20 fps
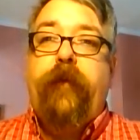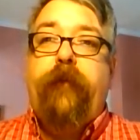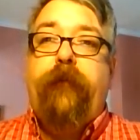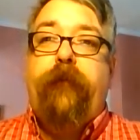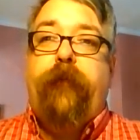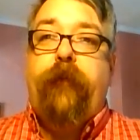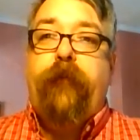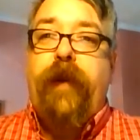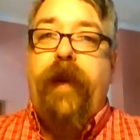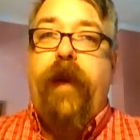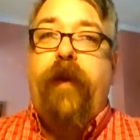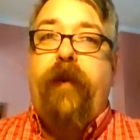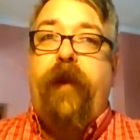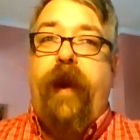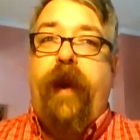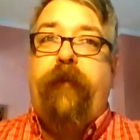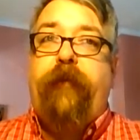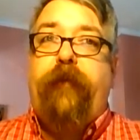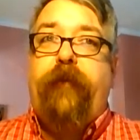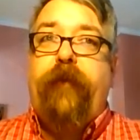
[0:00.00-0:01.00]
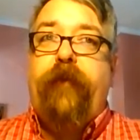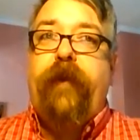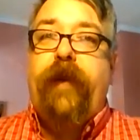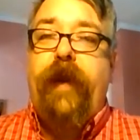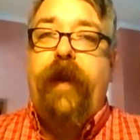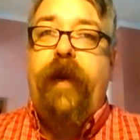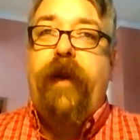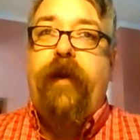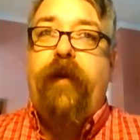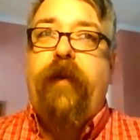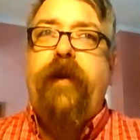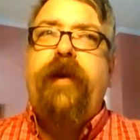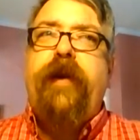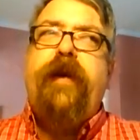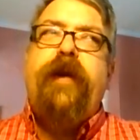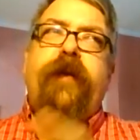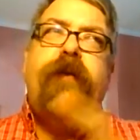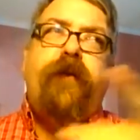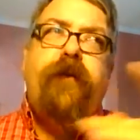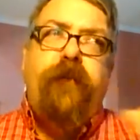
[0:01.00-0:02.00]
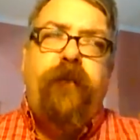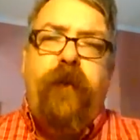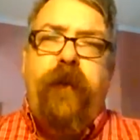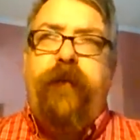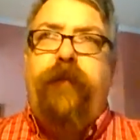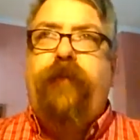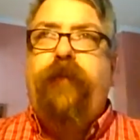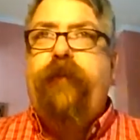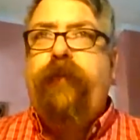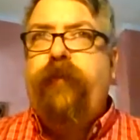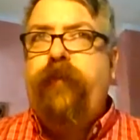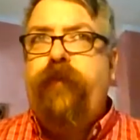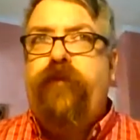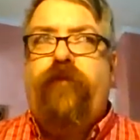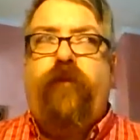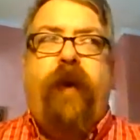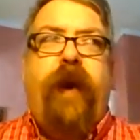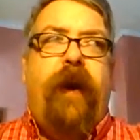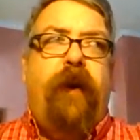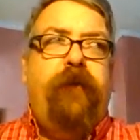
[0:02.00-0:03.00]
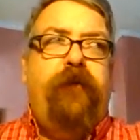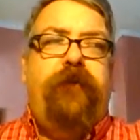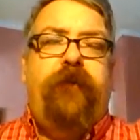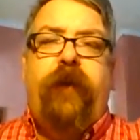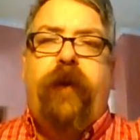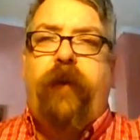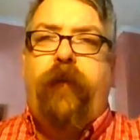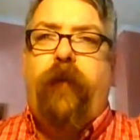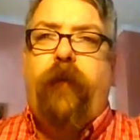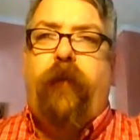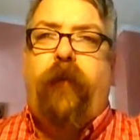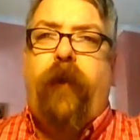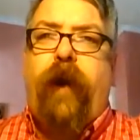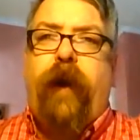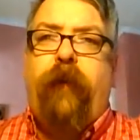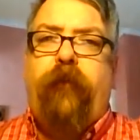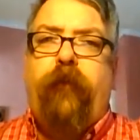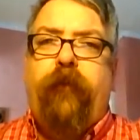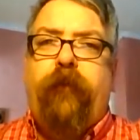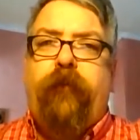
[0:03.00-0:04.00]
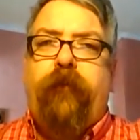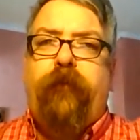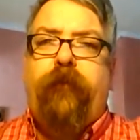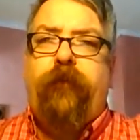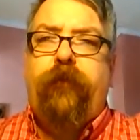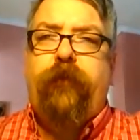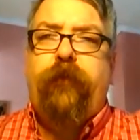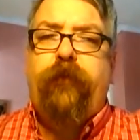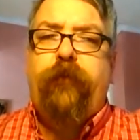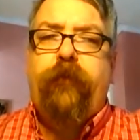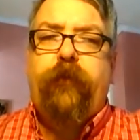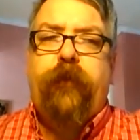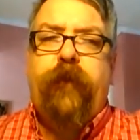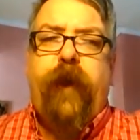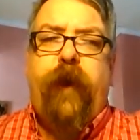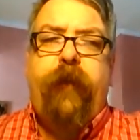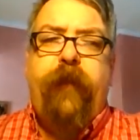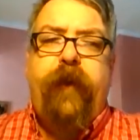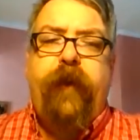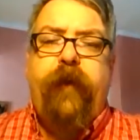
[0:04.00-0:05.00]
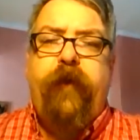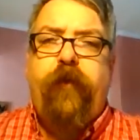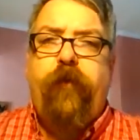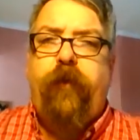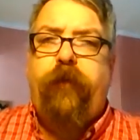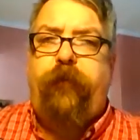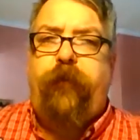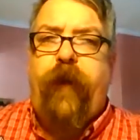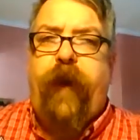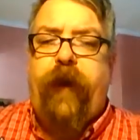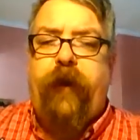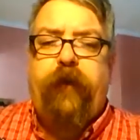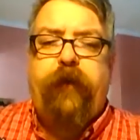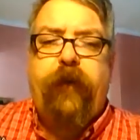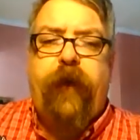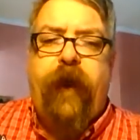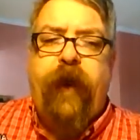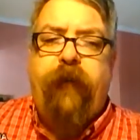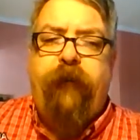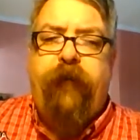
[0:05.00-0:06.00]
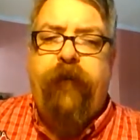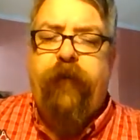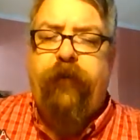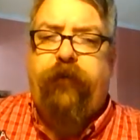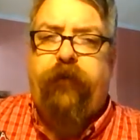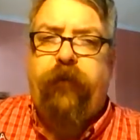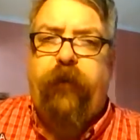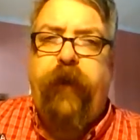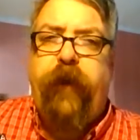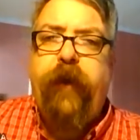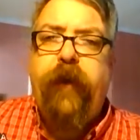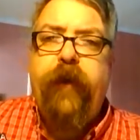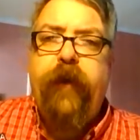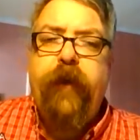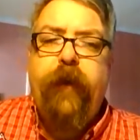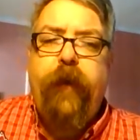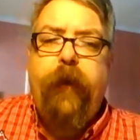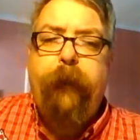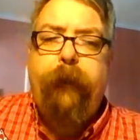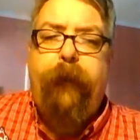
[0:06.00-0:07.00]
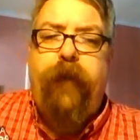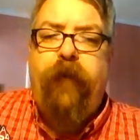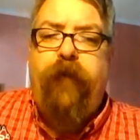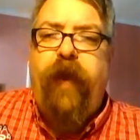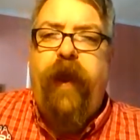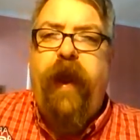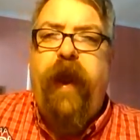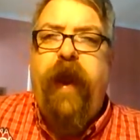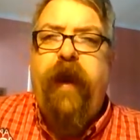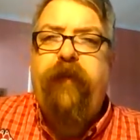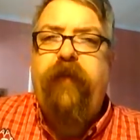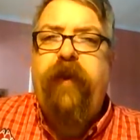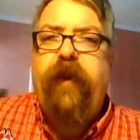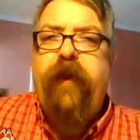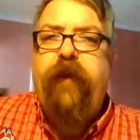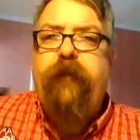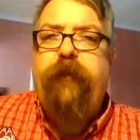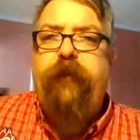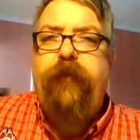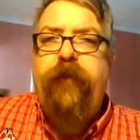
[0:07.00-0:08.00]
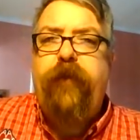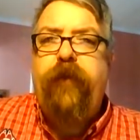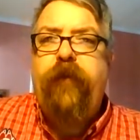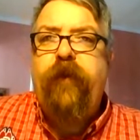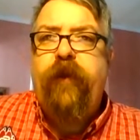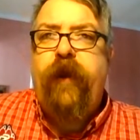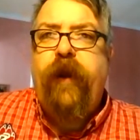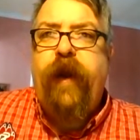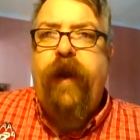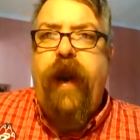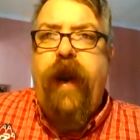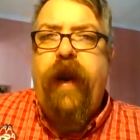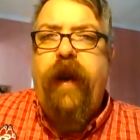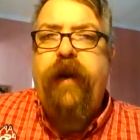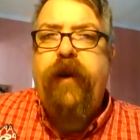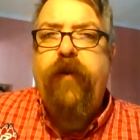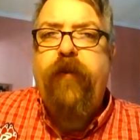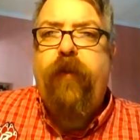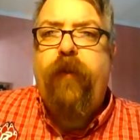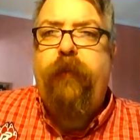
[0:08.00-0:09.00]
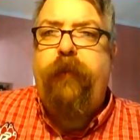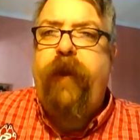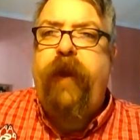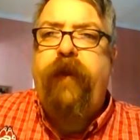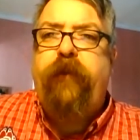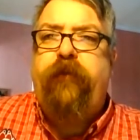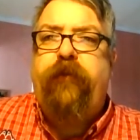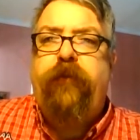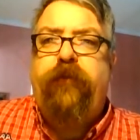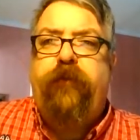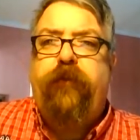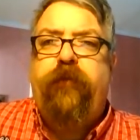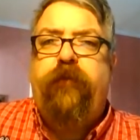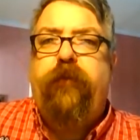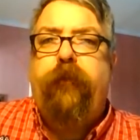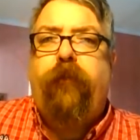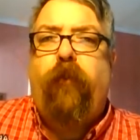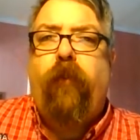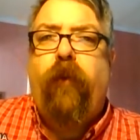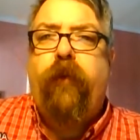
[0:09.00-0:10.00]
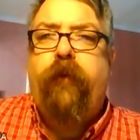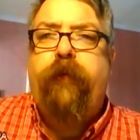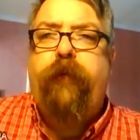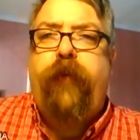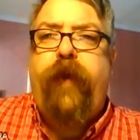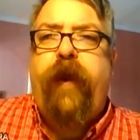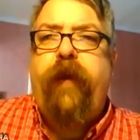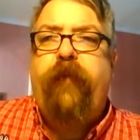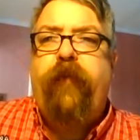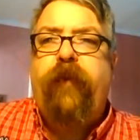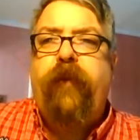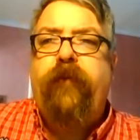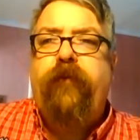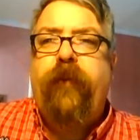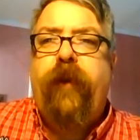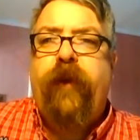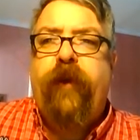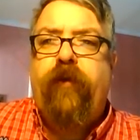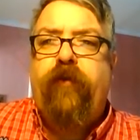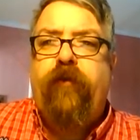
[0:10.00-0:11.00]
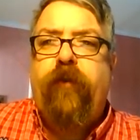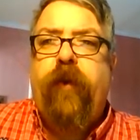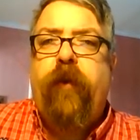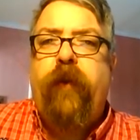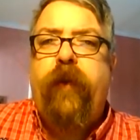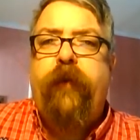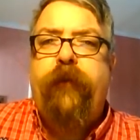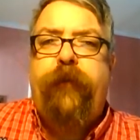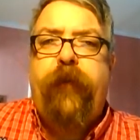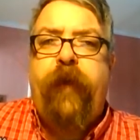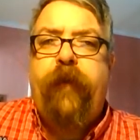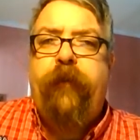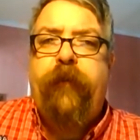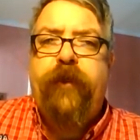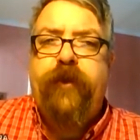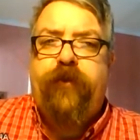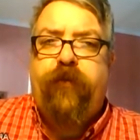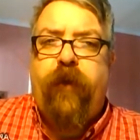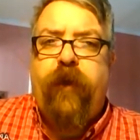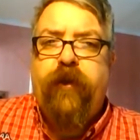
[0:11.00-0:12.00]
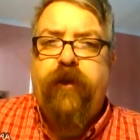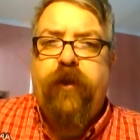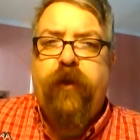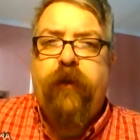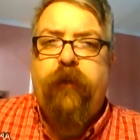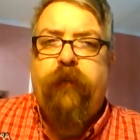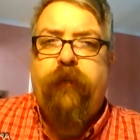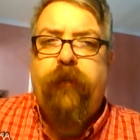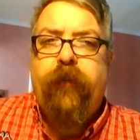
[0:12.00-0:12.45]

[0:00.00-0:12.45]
from year after year with droughts and other problems coming into effect, obviously, but they have enough food on an annual basis to support families in a growing family structure.